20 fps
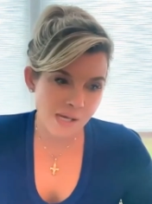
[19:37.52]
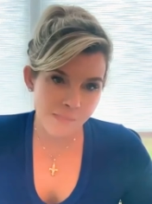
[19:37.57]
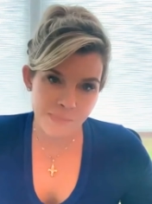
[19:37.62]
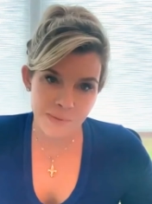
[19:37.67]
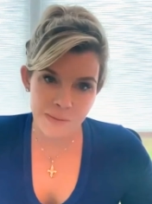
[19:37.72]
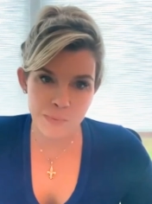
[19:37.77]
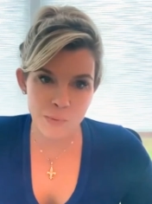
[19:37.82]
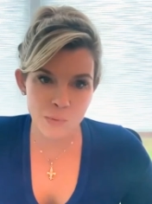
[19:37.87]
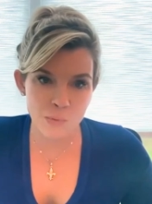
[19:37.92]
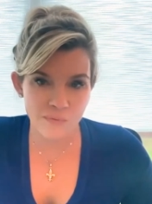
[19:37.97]

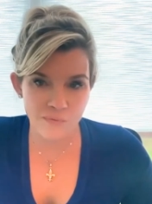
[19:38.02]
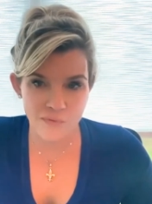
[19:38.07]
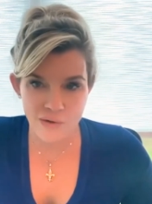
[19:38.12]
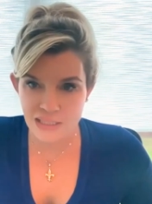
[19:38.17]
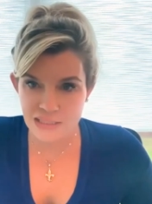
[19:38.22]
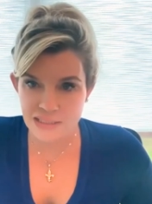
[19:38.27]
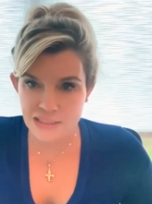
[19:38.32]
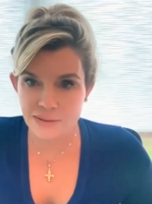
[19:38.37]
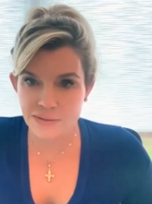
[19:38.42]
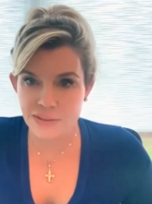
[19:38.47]
people will
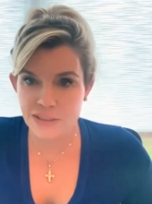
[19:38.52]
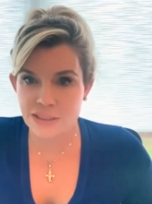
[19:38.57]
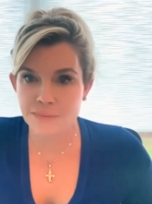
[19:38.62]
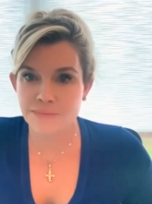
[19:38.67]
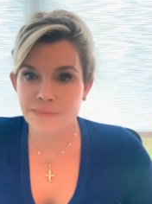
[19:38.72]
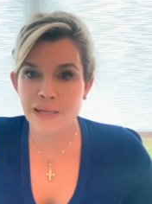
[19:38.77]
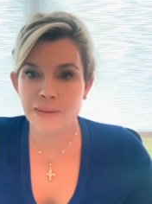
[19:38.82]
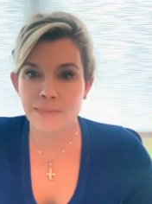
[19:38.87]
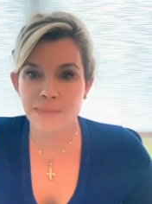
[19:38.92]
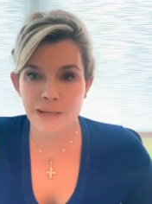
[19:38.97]
find out it's
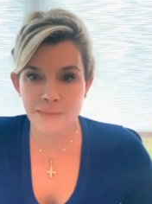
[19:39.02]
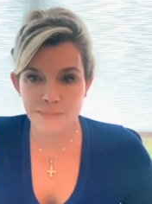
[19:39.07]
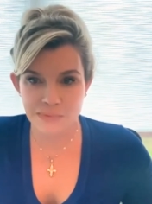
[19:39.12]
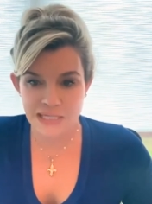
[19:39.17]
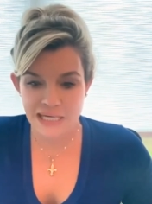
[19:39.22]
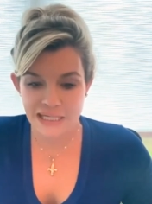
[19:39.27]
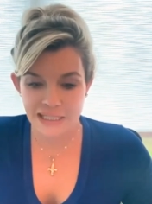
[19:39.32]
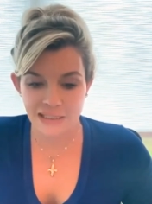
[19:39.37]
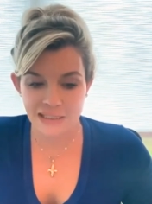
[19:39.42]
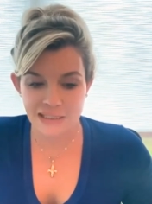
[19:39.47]
me, but I'm
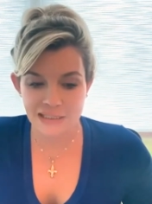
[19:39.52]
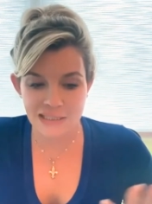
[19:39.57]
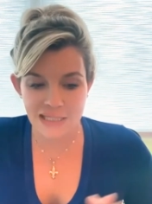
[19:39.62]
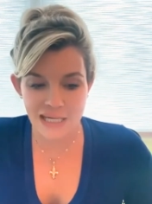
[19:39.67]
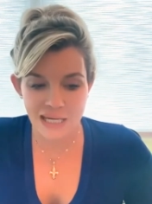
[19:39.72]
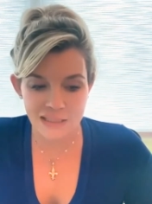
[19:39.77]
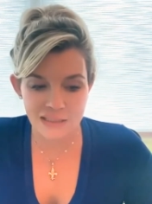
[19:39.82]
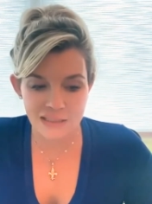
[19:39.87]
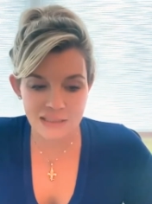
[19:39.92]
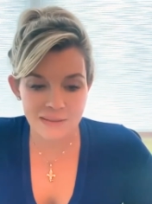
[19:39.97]
taking a
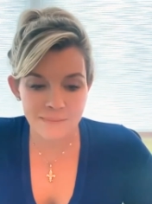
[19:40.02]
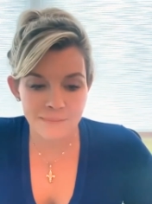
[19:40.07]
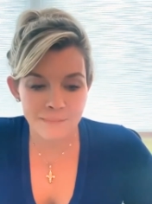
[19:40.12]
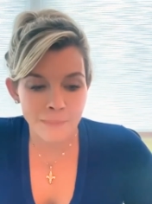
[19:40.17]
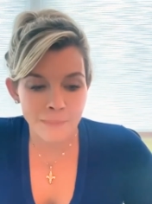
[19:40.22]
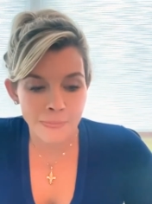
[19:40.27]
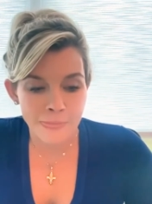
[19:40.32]
stance.